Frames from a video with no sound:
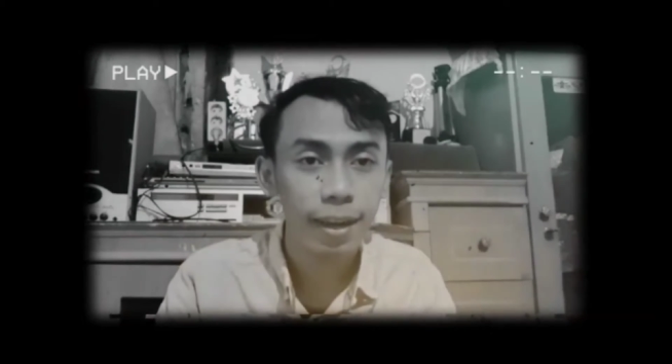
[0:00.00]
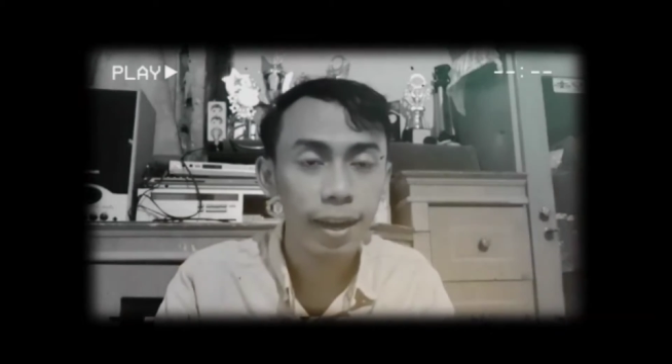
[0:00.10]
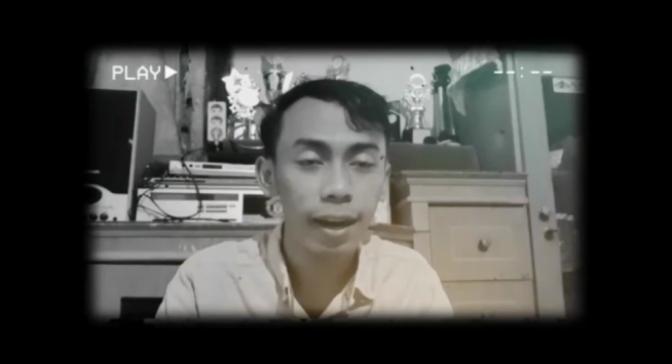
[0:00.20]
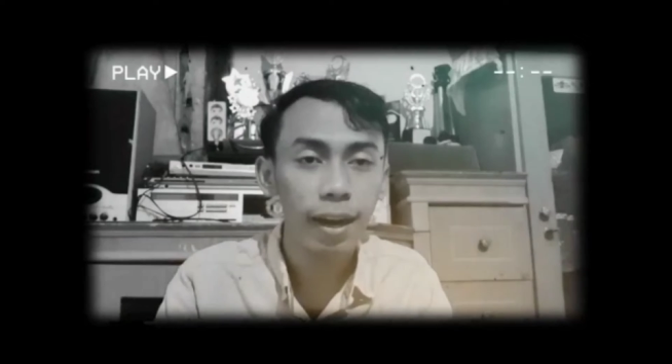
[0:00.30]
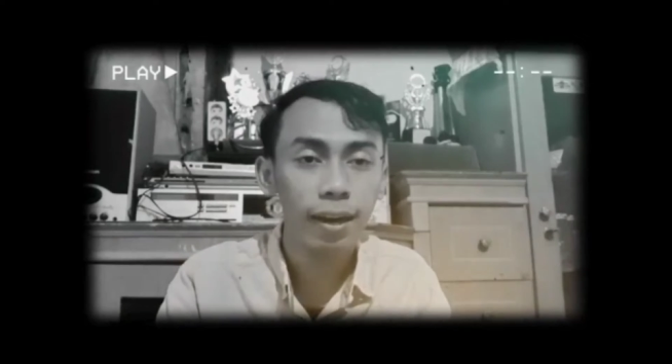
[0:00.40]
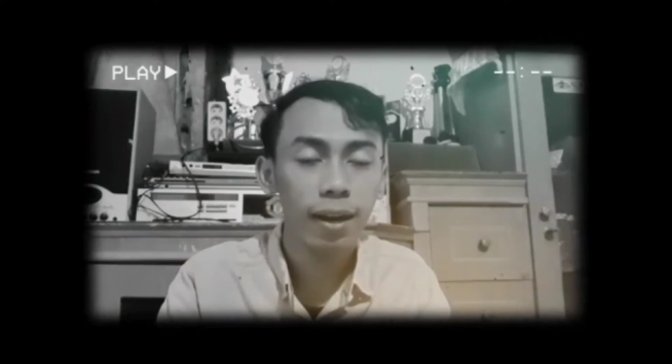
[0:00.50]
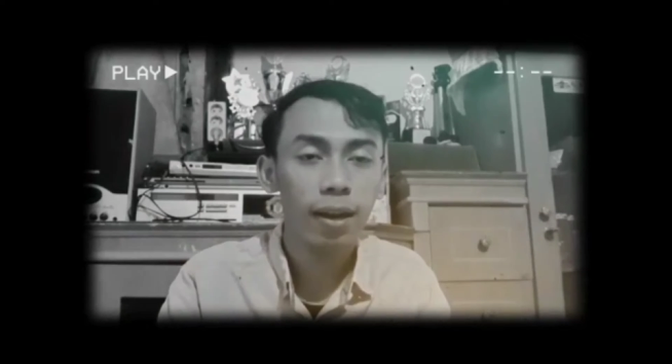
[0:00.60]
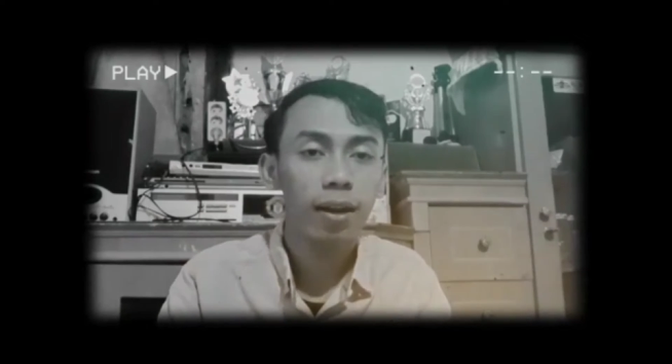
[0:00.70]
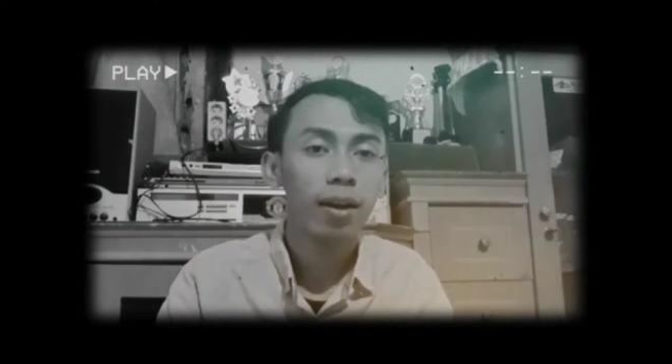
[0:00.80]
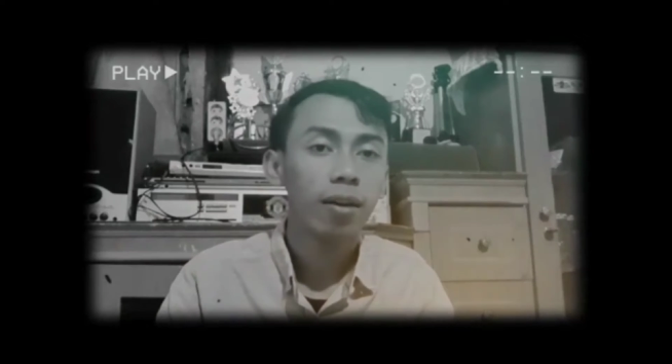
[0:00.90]
And
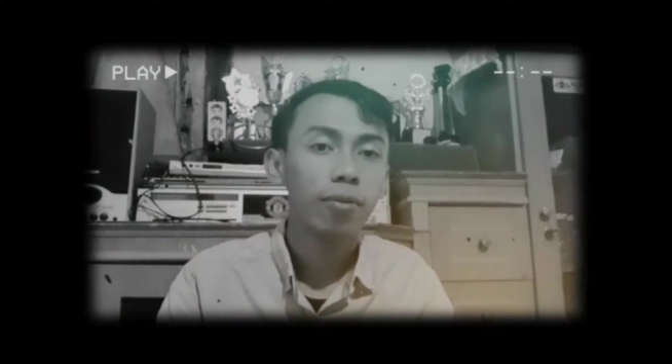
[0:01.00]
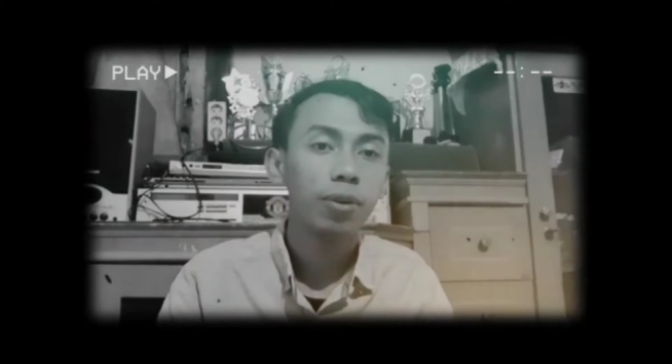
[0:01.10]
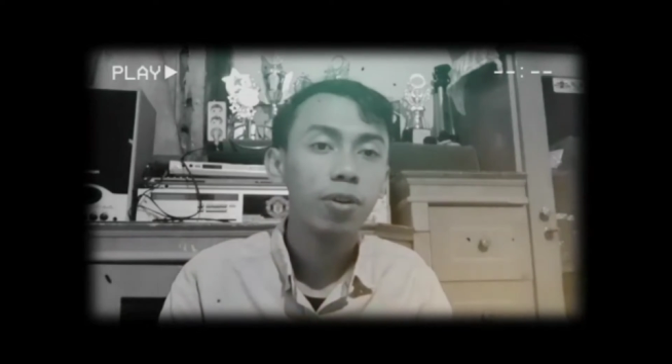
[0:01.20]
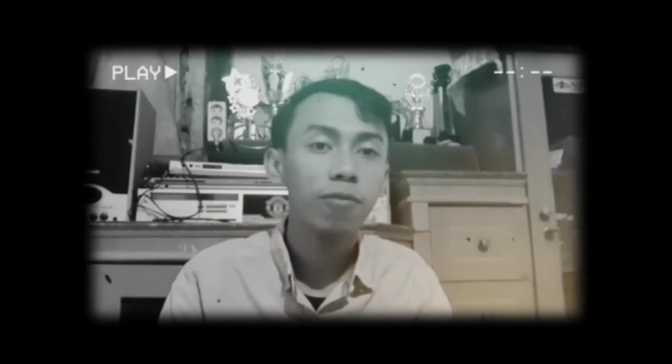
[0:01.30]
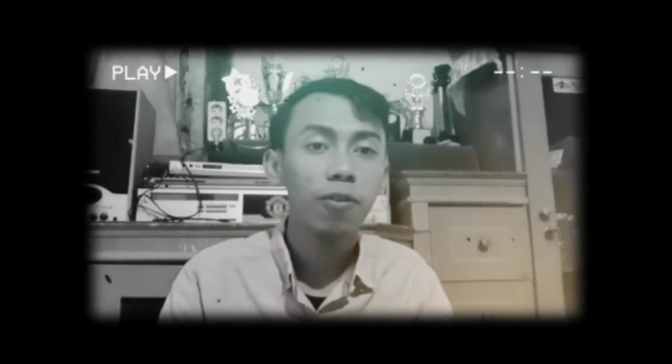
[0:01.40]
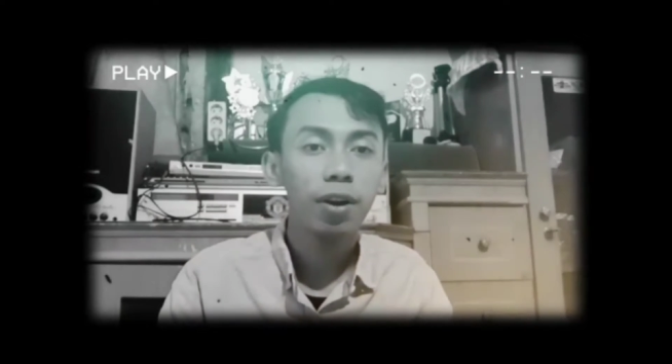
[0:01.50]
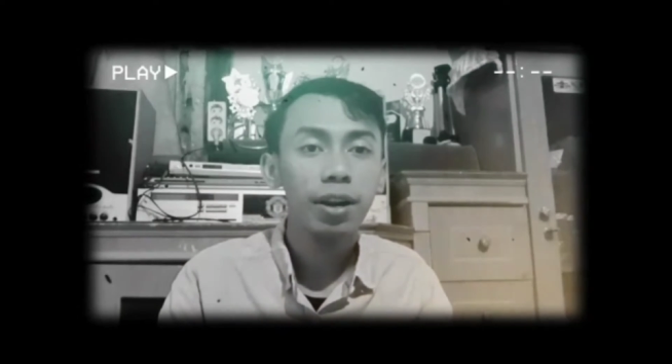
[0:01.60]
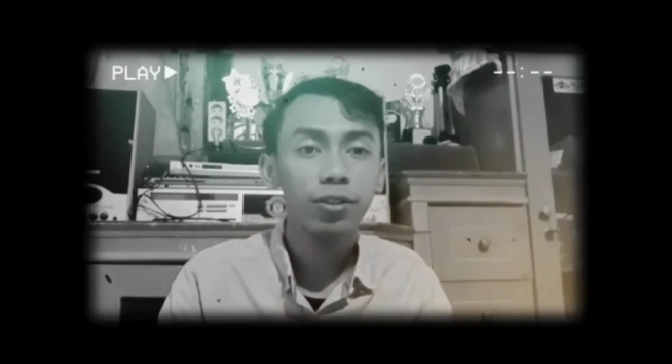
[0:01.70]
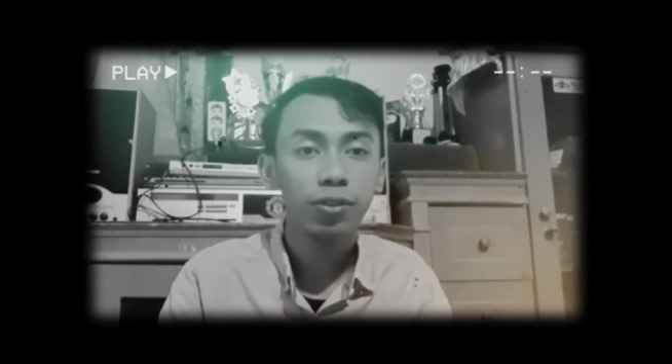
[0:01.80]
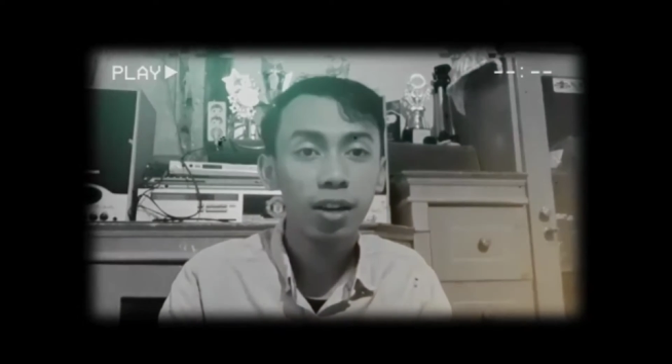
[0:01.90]
we don't
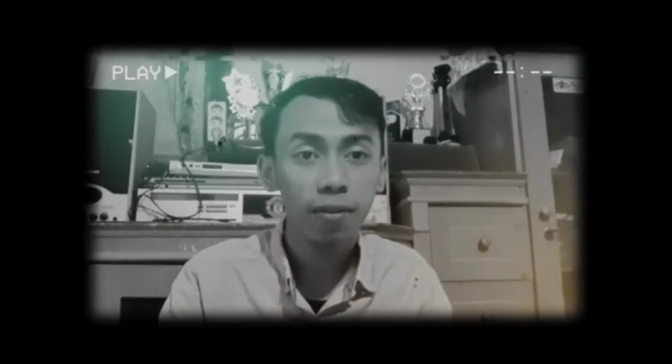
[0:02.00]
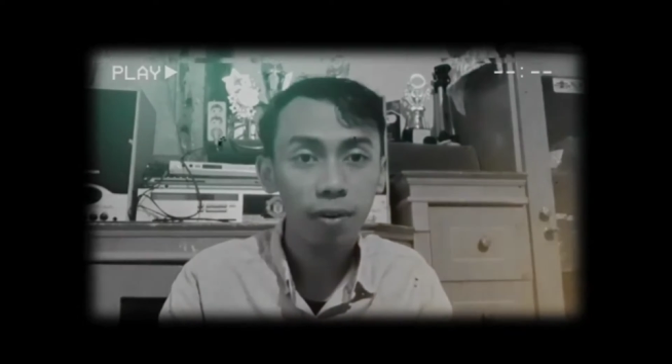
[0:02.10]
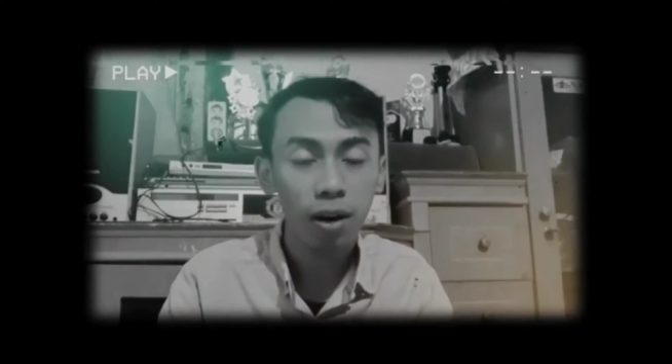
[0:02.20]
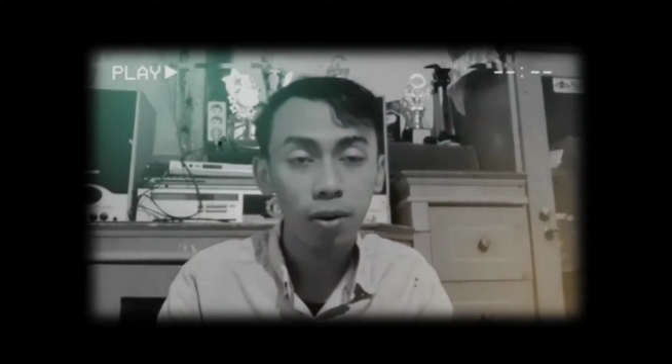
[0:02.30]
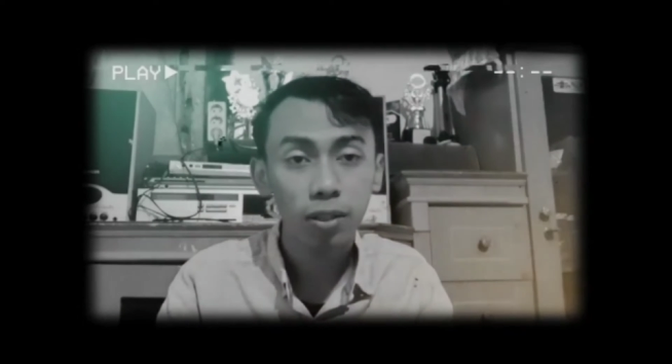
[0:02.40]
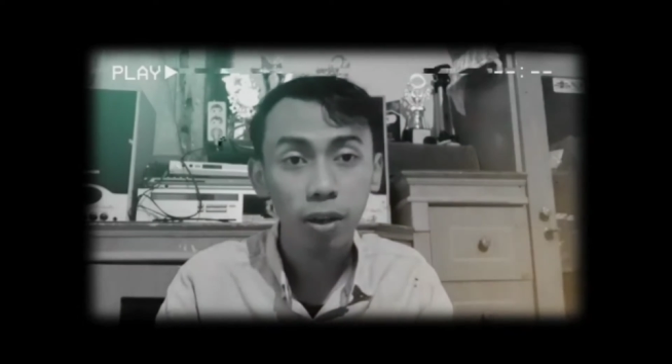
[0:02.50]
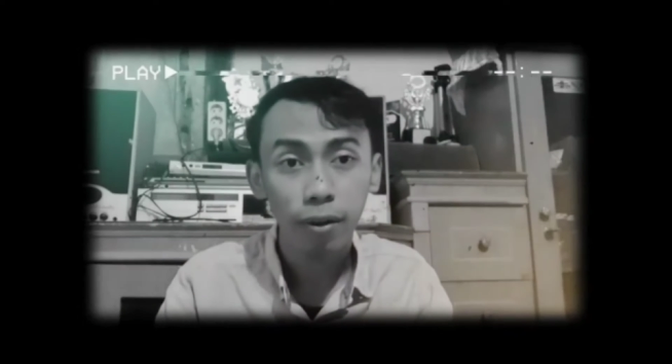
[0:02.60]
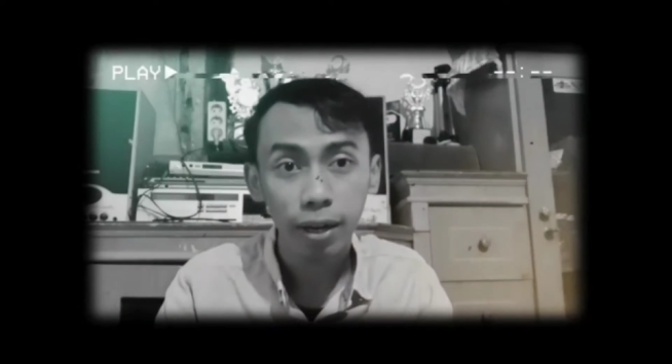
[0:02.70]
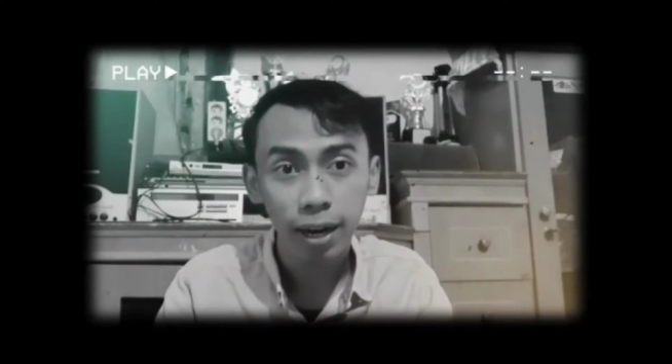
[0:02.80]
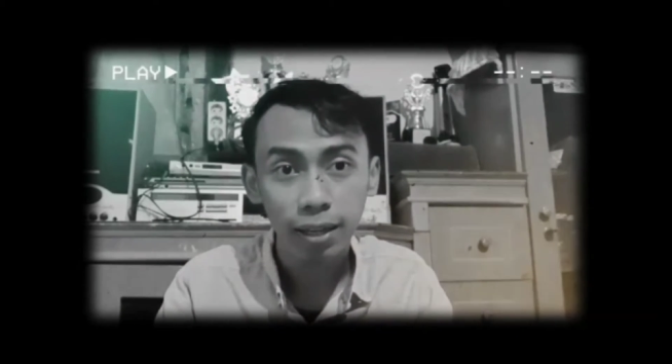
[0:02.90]
forget to deliver our
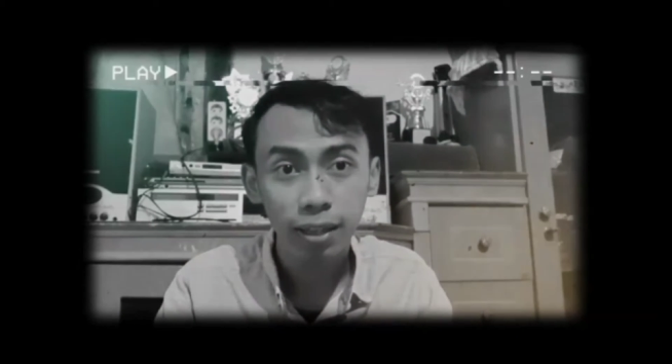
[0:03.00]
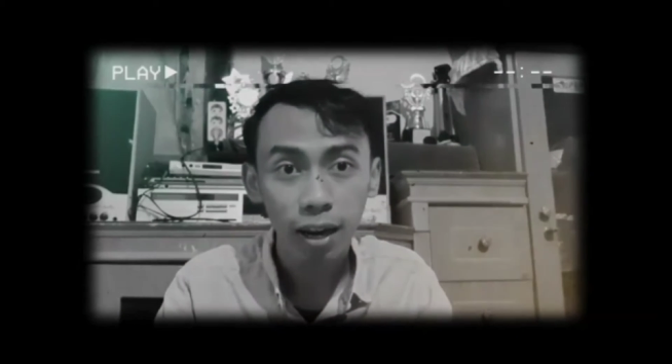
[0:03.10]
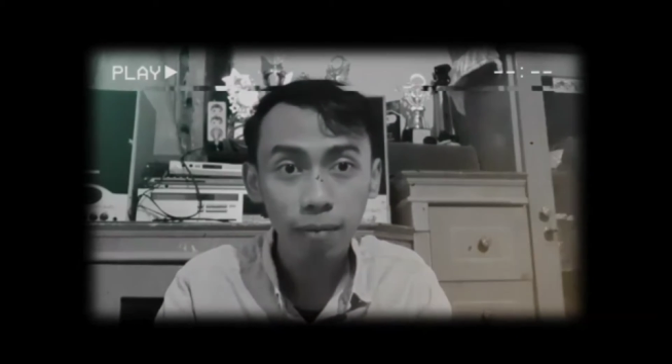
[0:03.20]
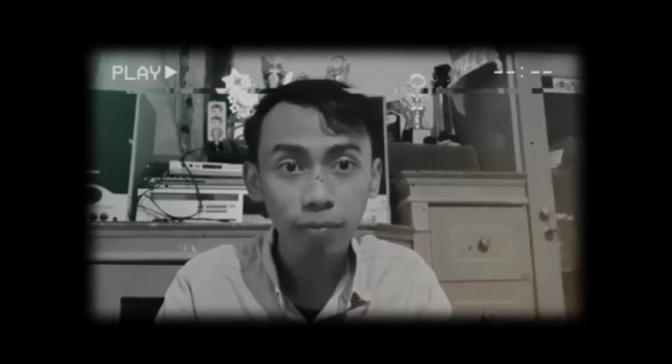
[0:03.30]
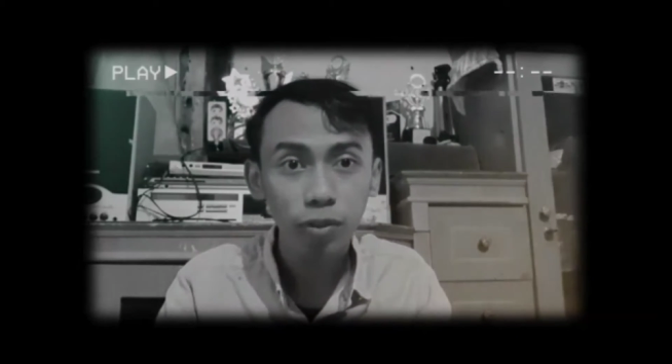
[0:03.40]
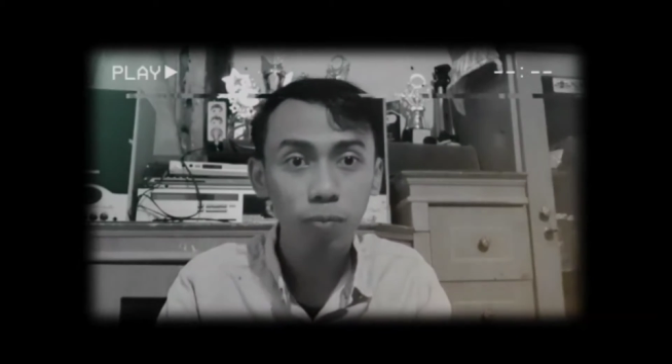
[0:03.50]
salat and salam